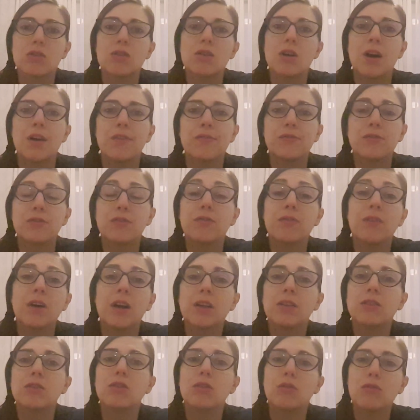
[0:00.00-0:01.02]
You have to
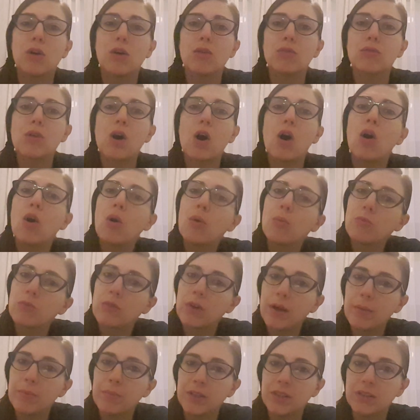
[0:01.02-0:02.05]
find your own home
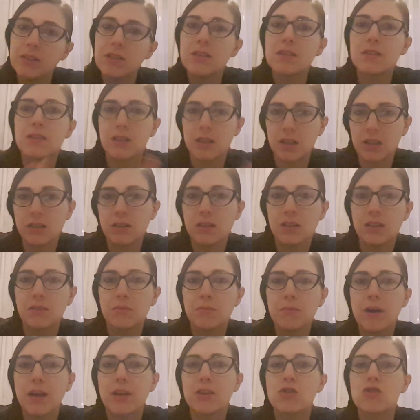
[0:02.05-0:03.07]
remedies, and I did
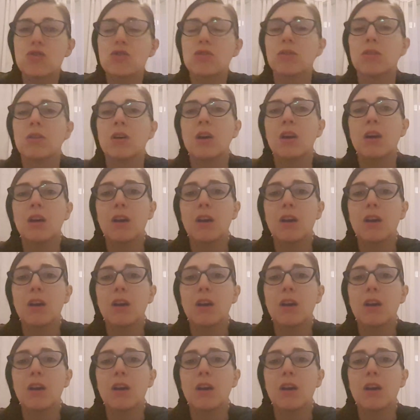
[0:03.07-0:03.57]
mention